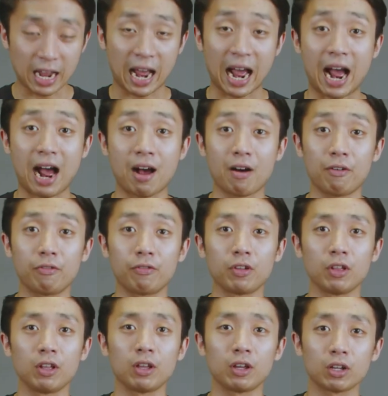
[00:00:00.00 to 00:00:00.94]
have
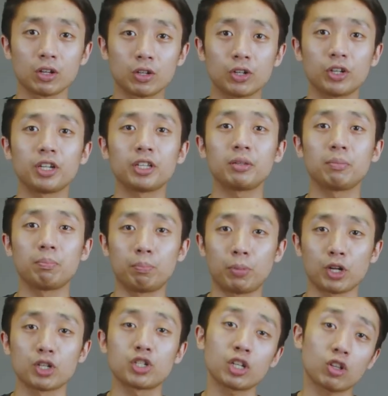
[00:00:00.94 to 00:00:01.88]
good
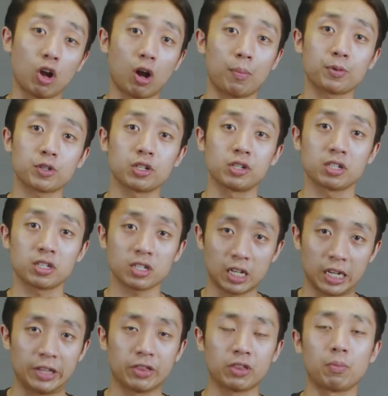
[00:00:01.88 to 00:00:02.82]
budget options
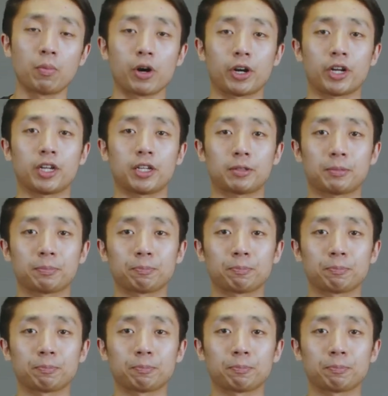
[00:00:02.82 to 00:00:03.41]
in the market.